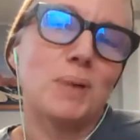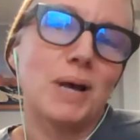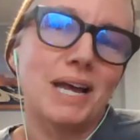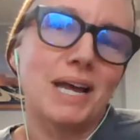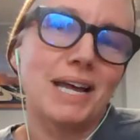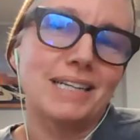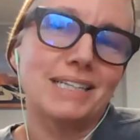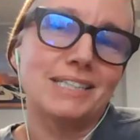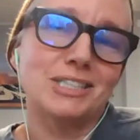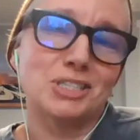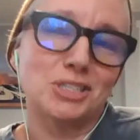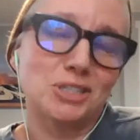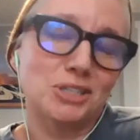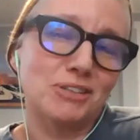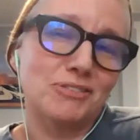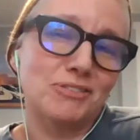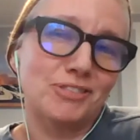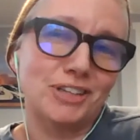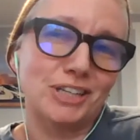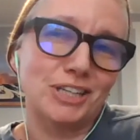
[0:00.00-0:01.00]
but it's
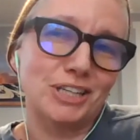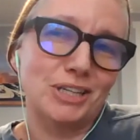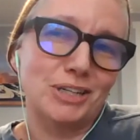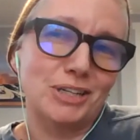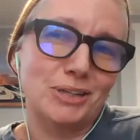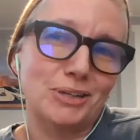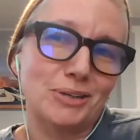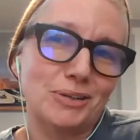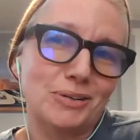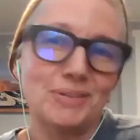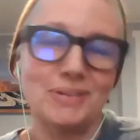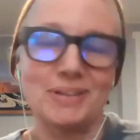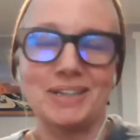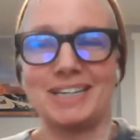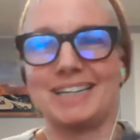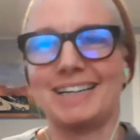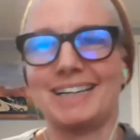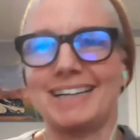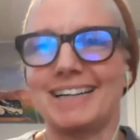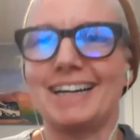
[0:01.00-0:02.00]
good for you,
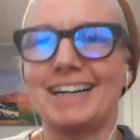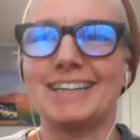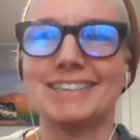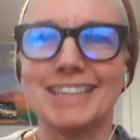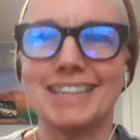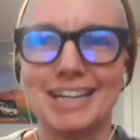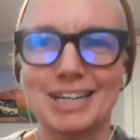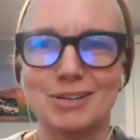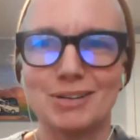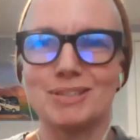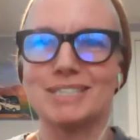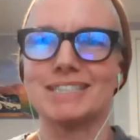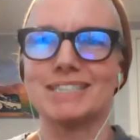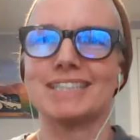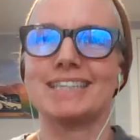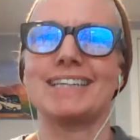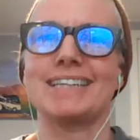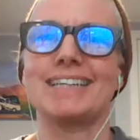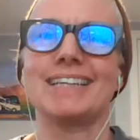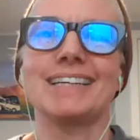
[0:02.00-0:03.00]
unlike
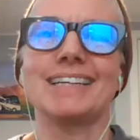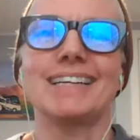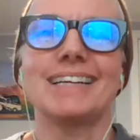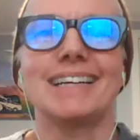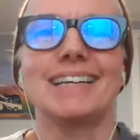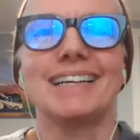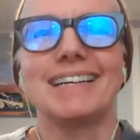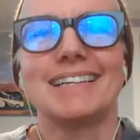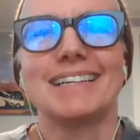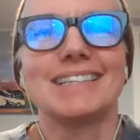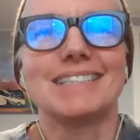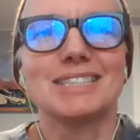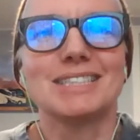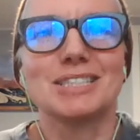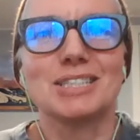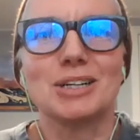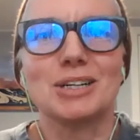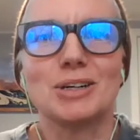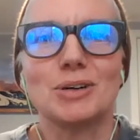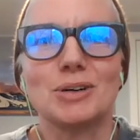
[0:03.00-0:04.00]
whiskey.
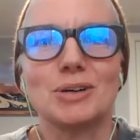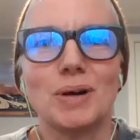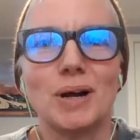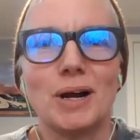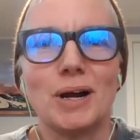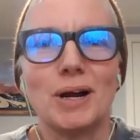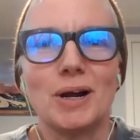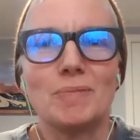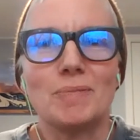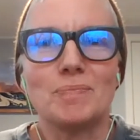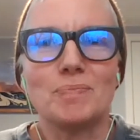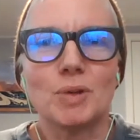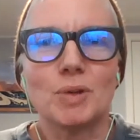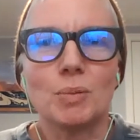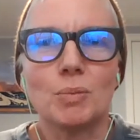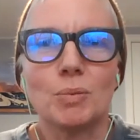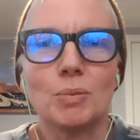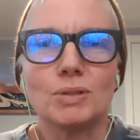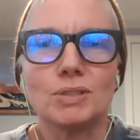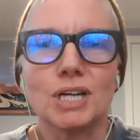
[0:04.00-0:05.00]
So
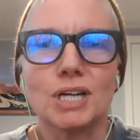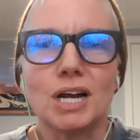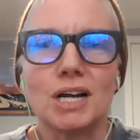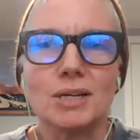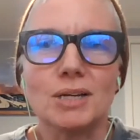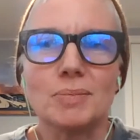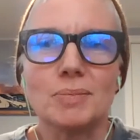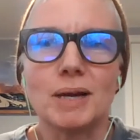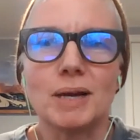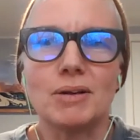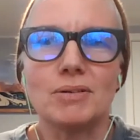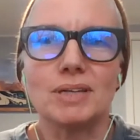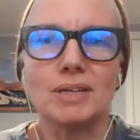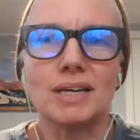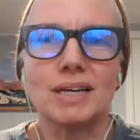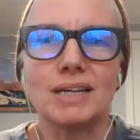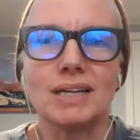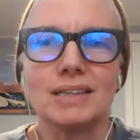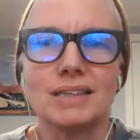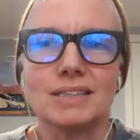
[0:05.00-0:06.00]
we'll talk about,
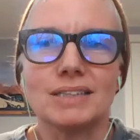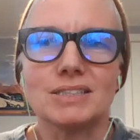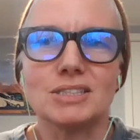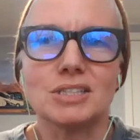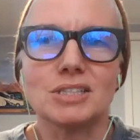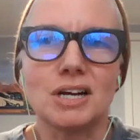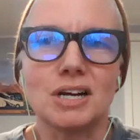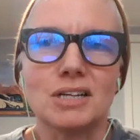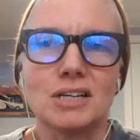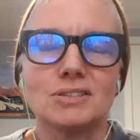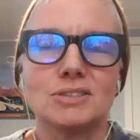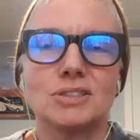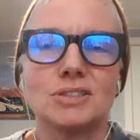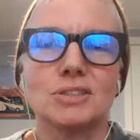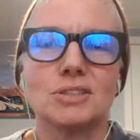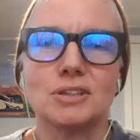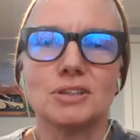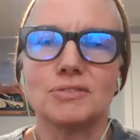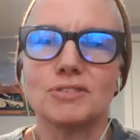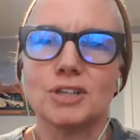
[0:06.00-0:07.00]
let's talk
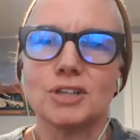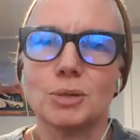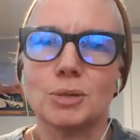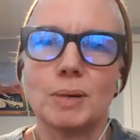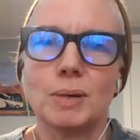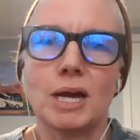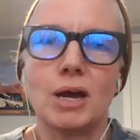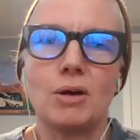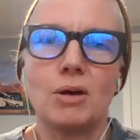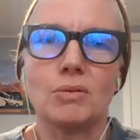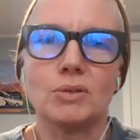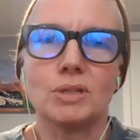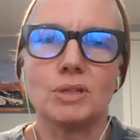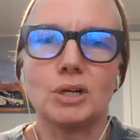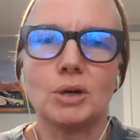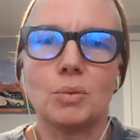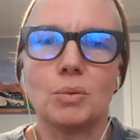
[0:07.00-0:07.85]
to Clifford about,